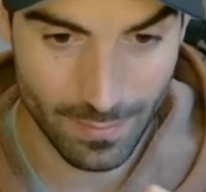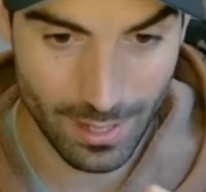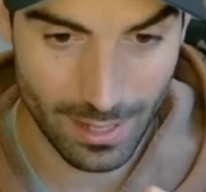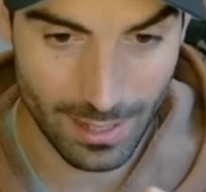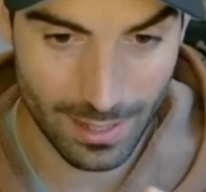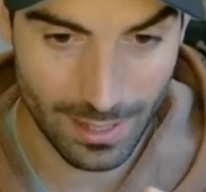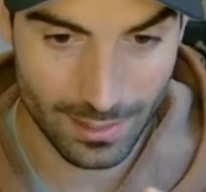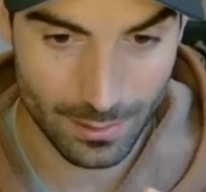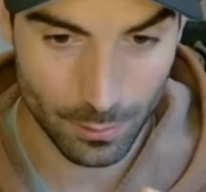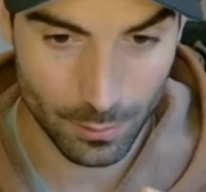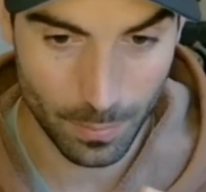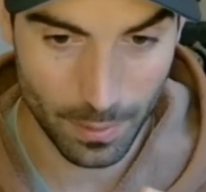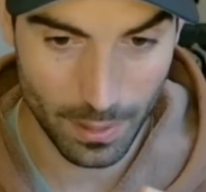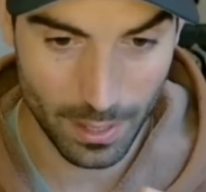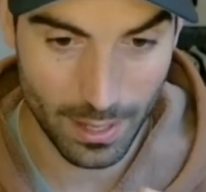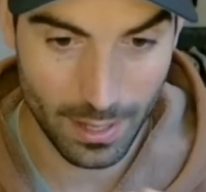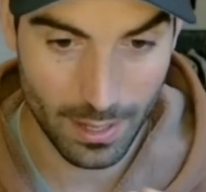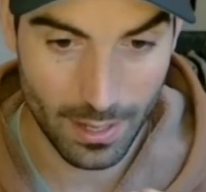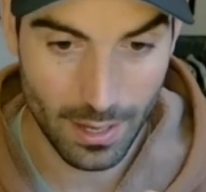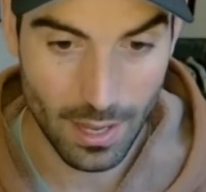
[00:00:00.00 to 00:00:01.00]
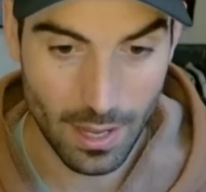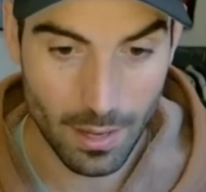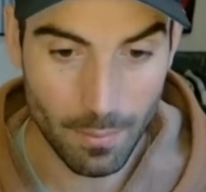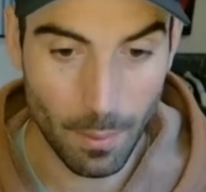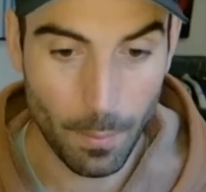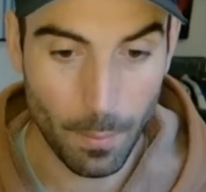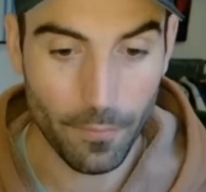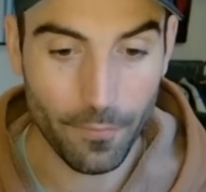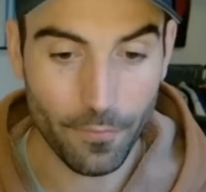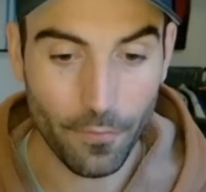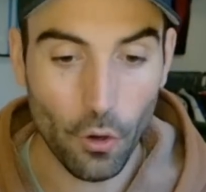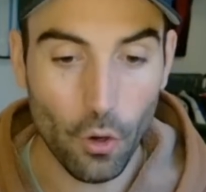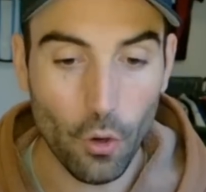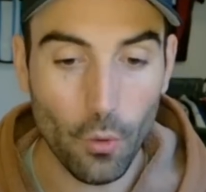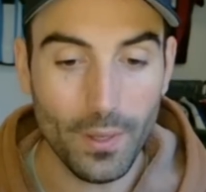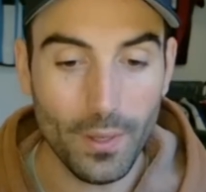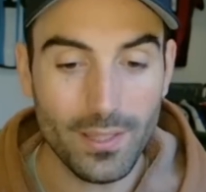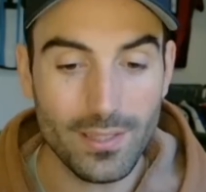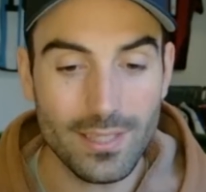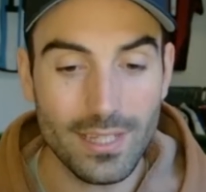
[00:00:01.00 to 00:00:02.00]
But
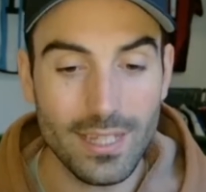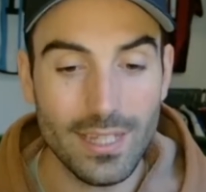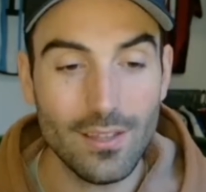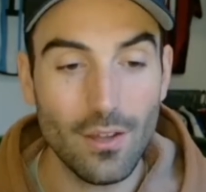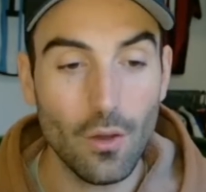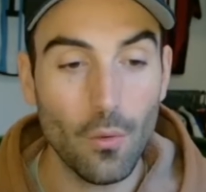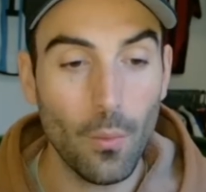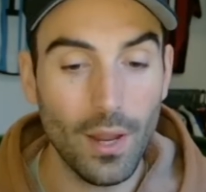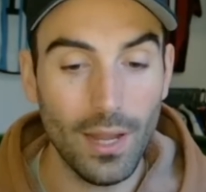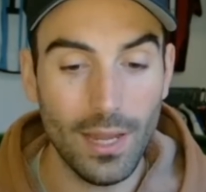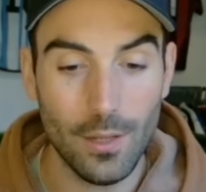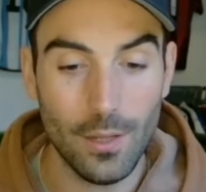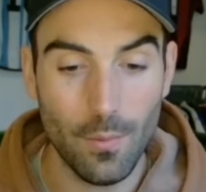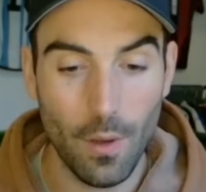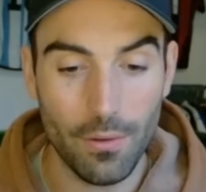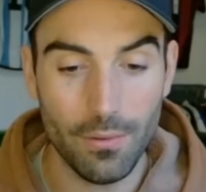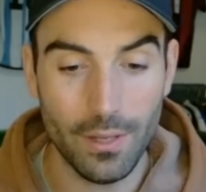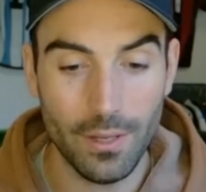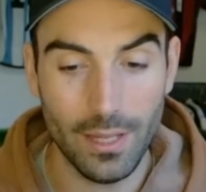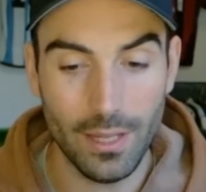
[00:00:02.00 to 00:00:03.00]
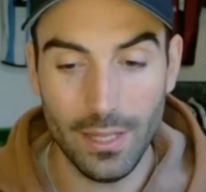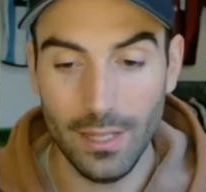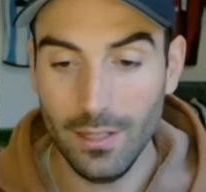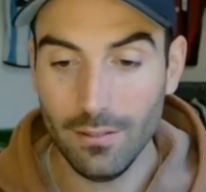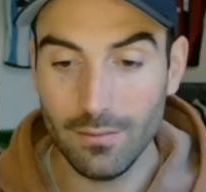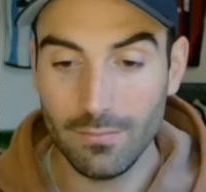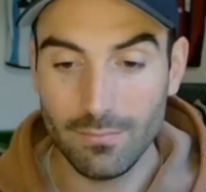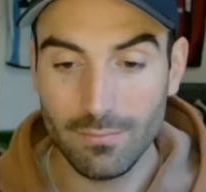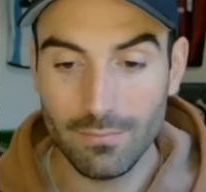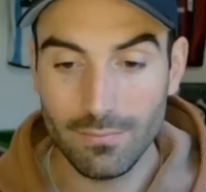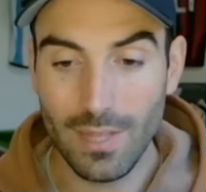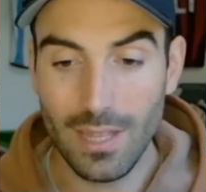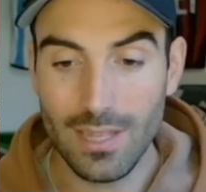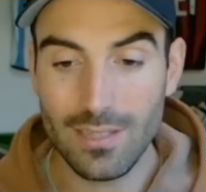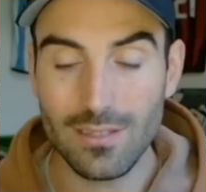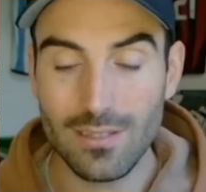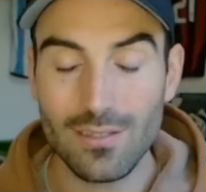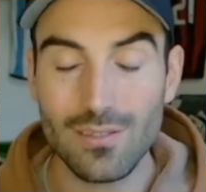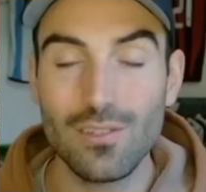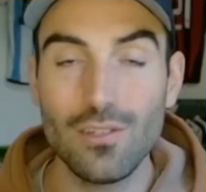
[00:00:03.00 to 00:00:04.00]
before we see the willy won't he,
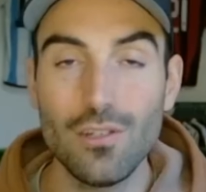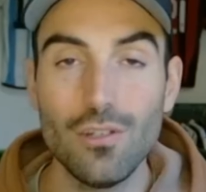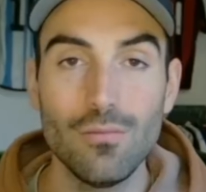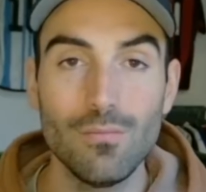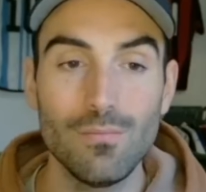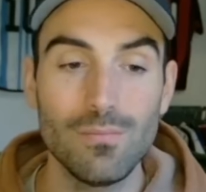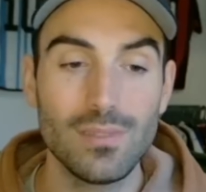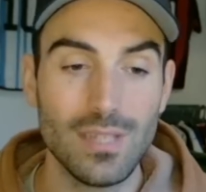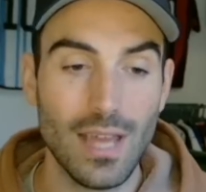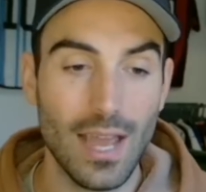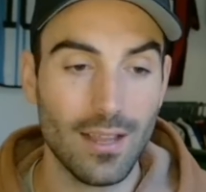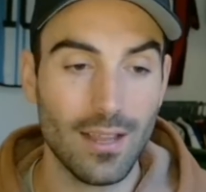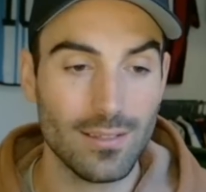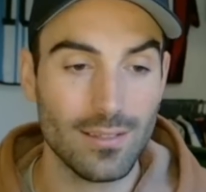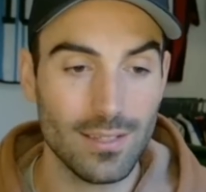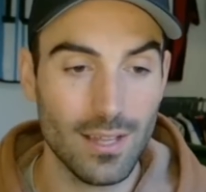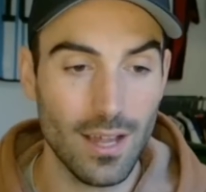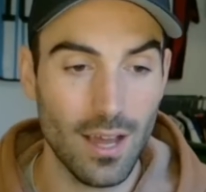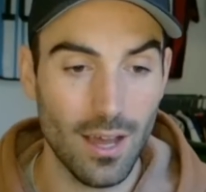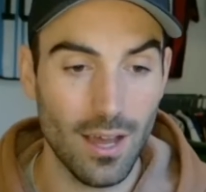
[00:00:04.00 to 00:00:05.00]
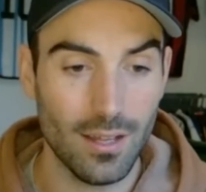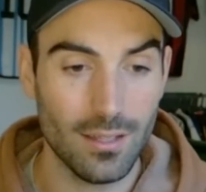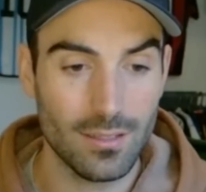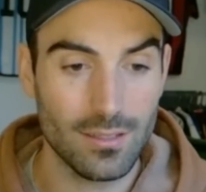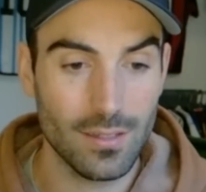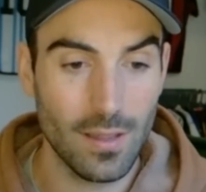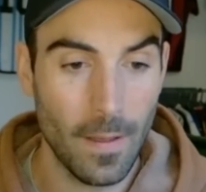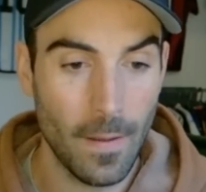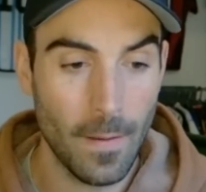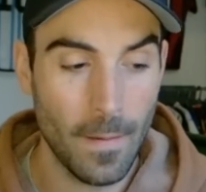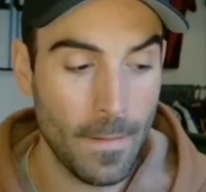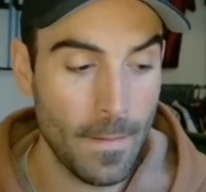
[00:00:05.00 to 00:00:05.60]
let's assume Saka starts